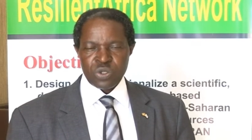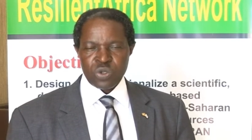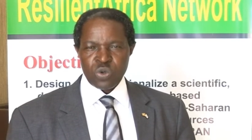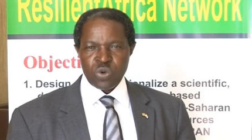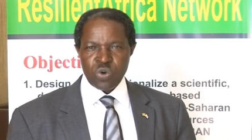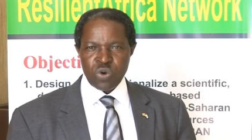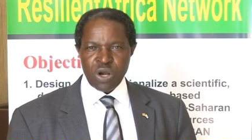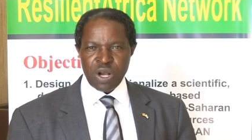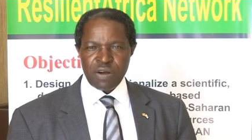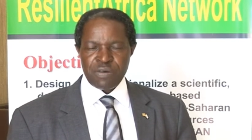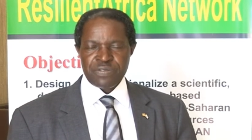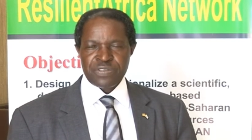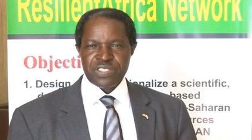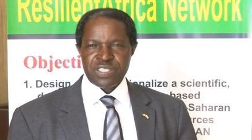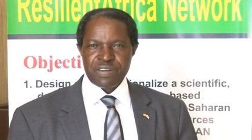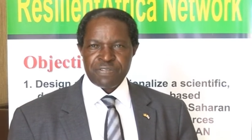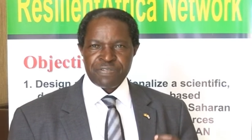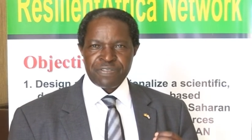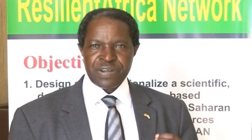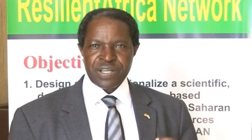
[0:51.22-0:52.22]
who have
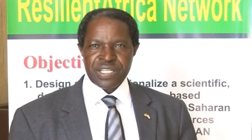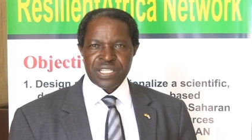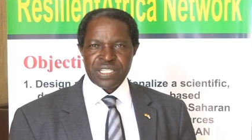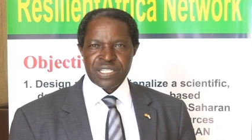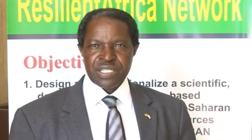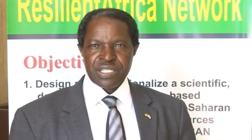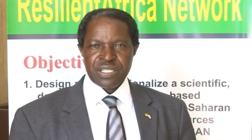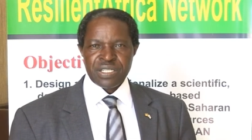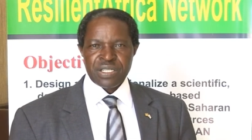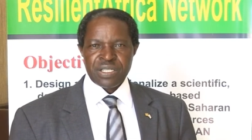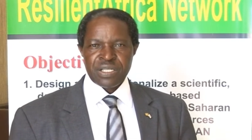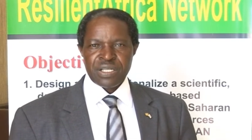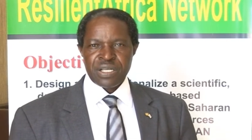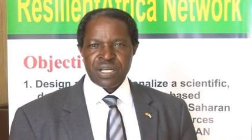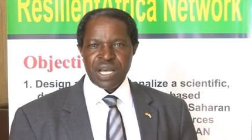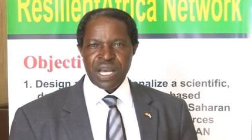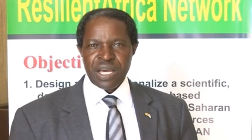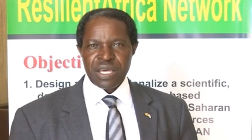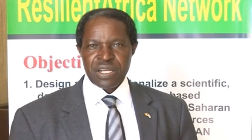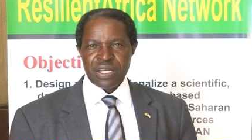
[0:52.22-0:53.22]
suffered
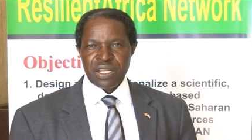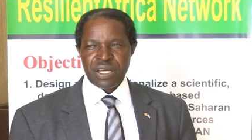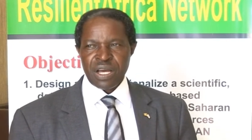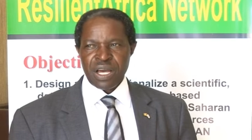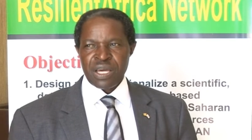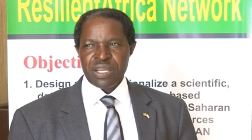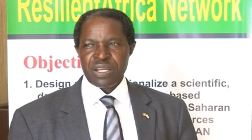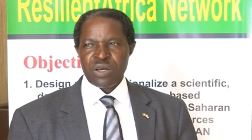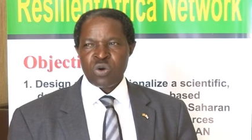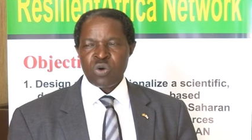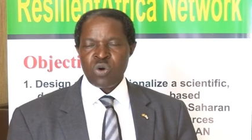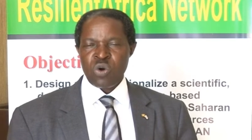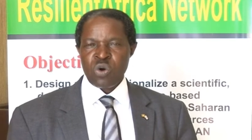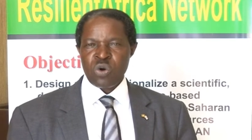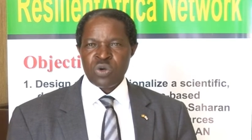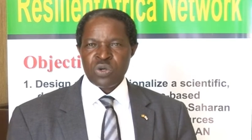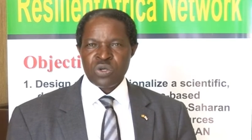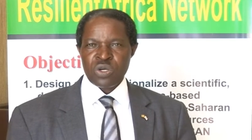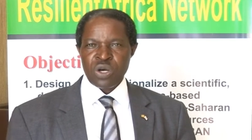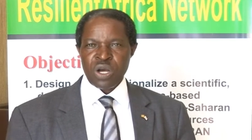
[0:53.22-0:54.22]
and
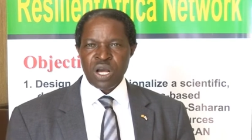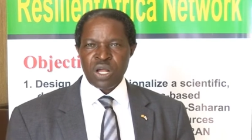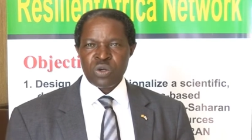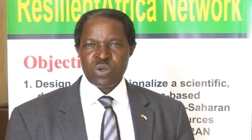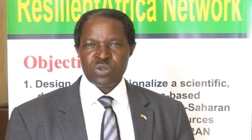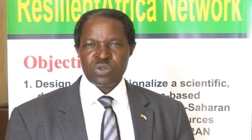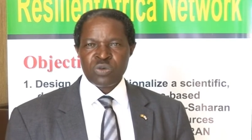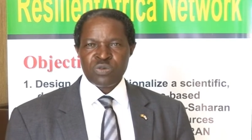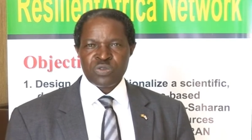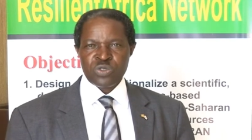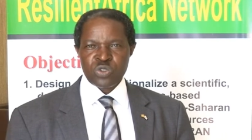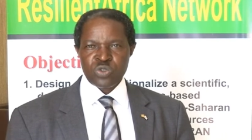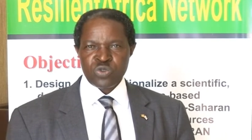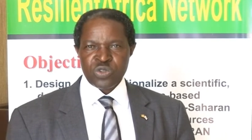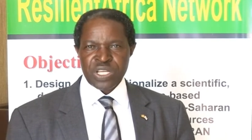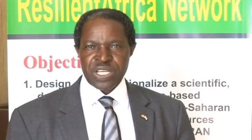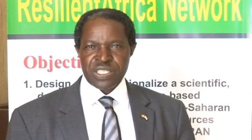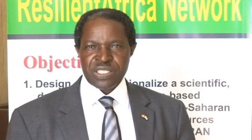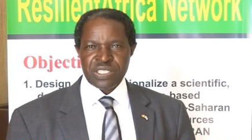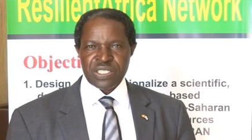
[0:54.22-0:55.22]
undergone a lot of
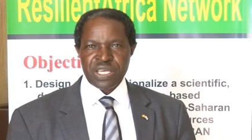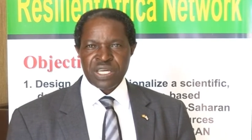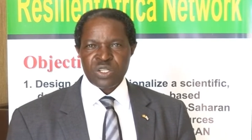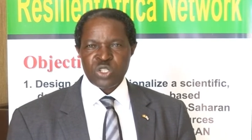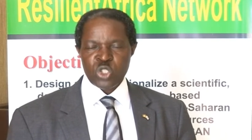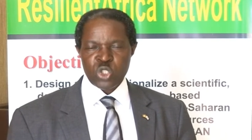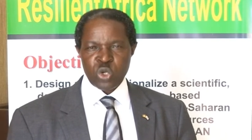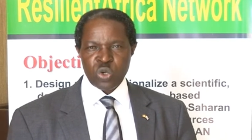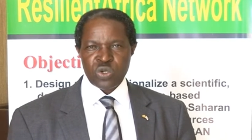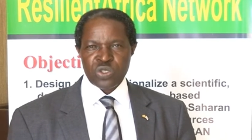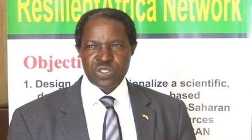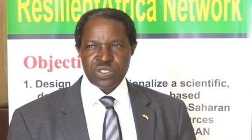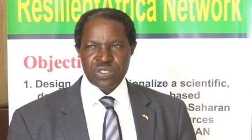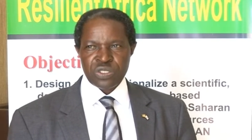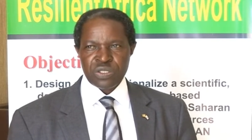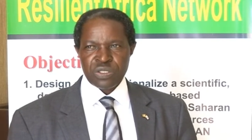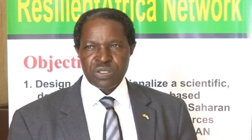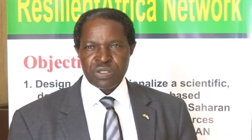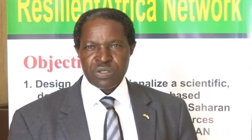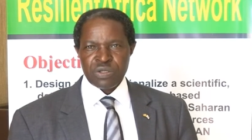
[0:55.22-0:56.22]
stress and
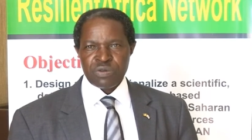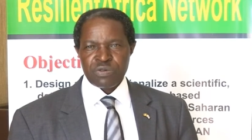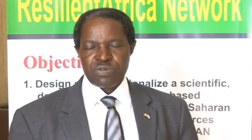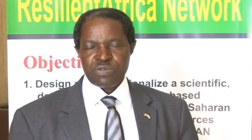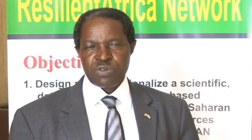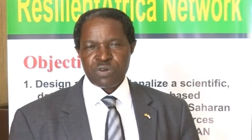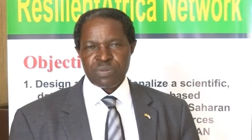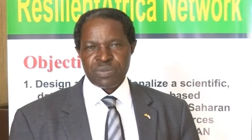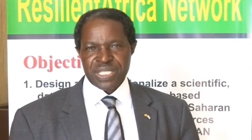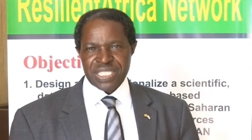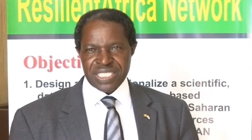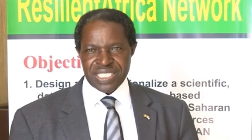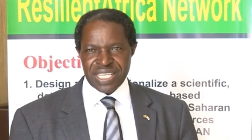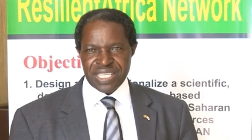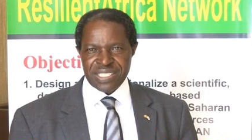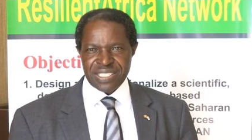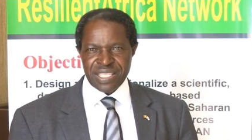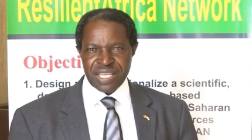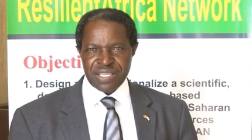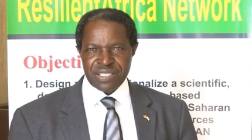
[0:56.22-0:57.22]
shocks from
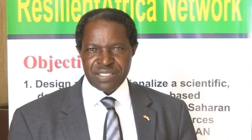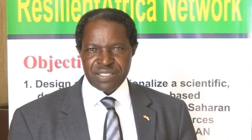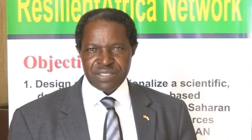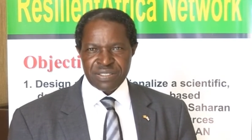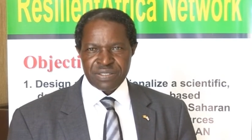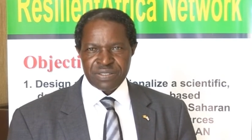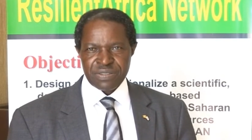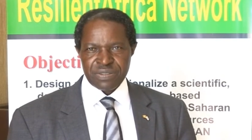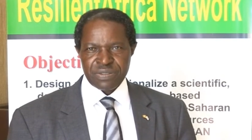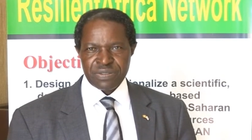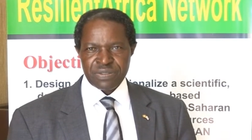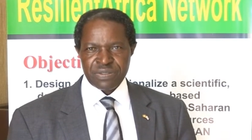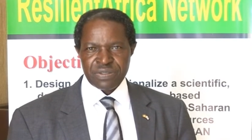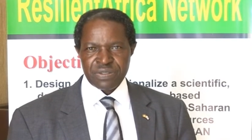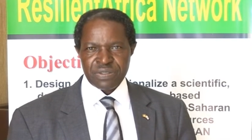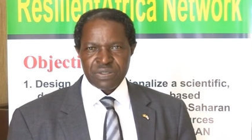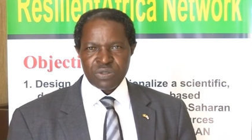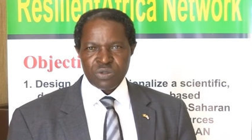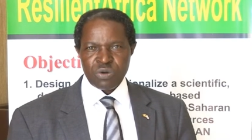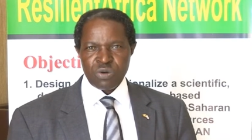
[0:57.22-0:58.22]
disasters
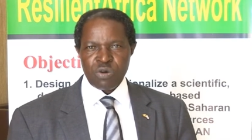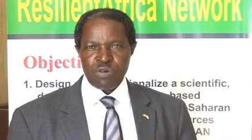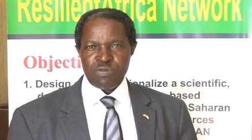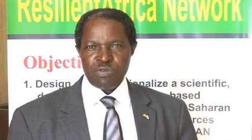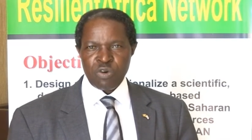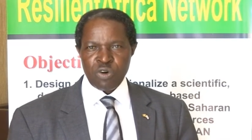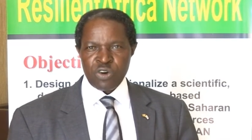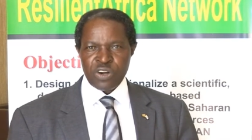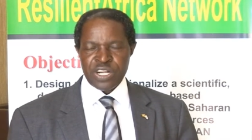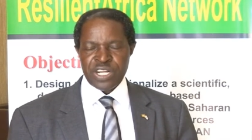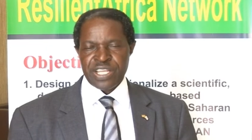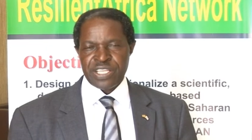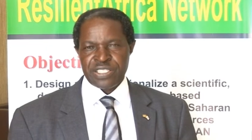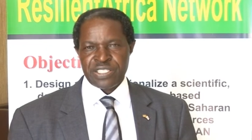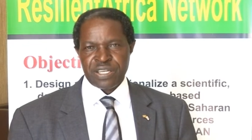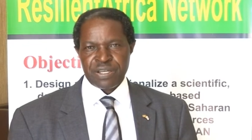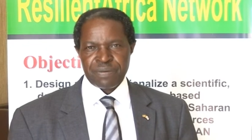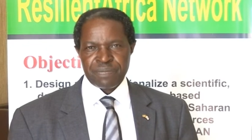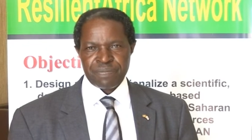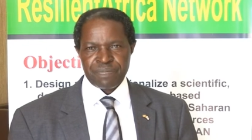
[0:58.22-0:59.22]
of all
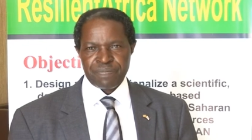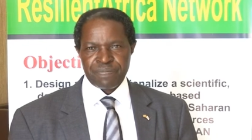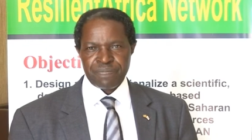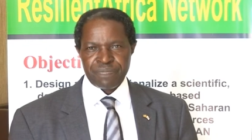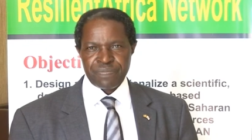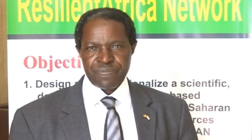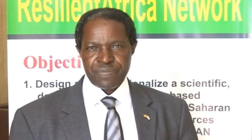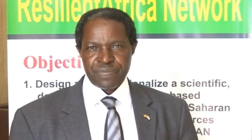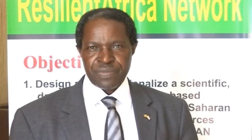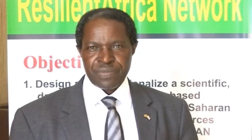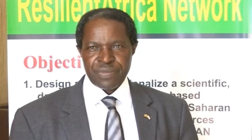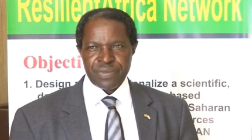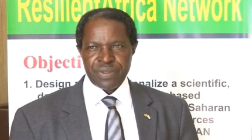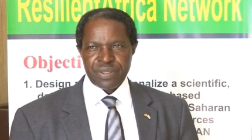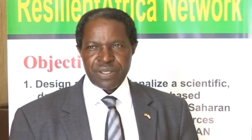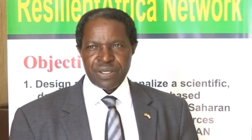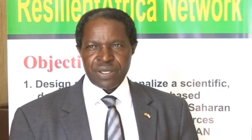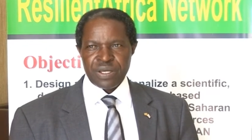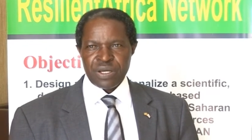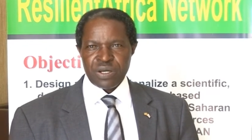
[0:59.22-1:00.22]
nature.
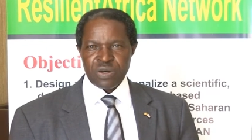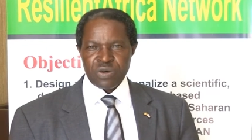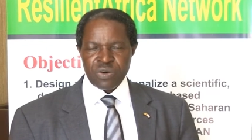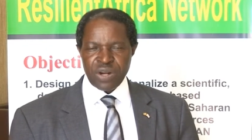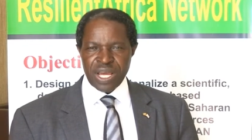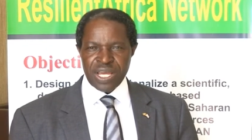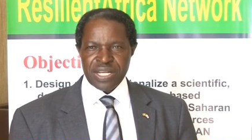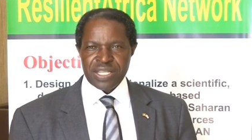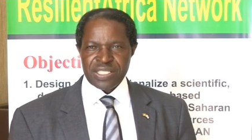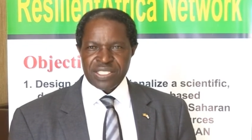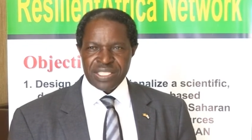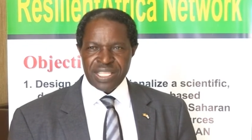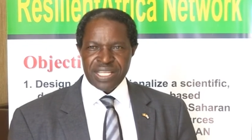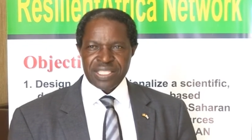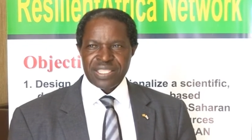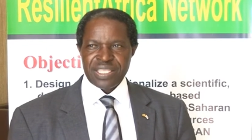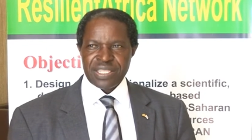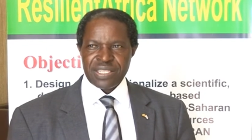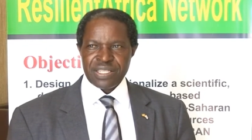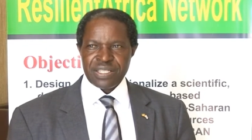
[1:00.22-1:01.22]
RAN
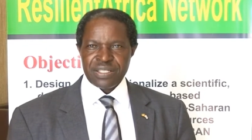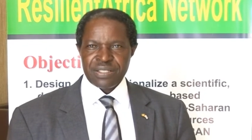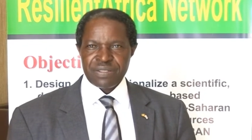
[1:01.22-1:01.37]
started